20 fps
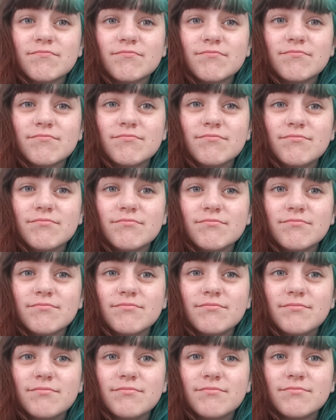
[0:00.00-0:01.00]

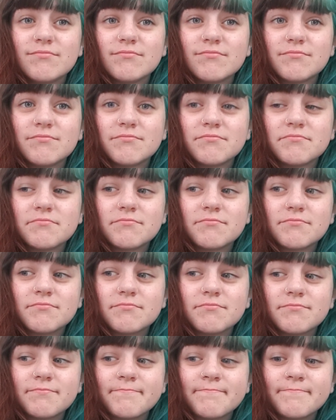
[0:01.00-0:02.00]

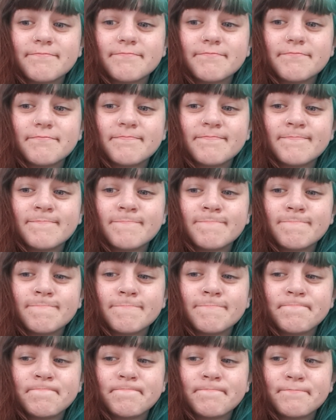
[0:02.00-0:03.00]

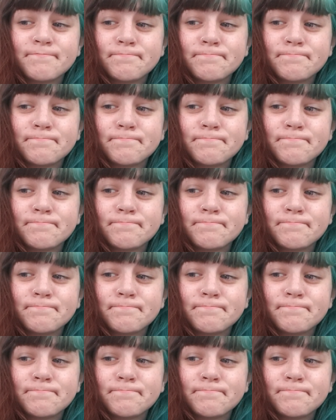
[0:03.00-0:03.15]
No one is speaking in this clip.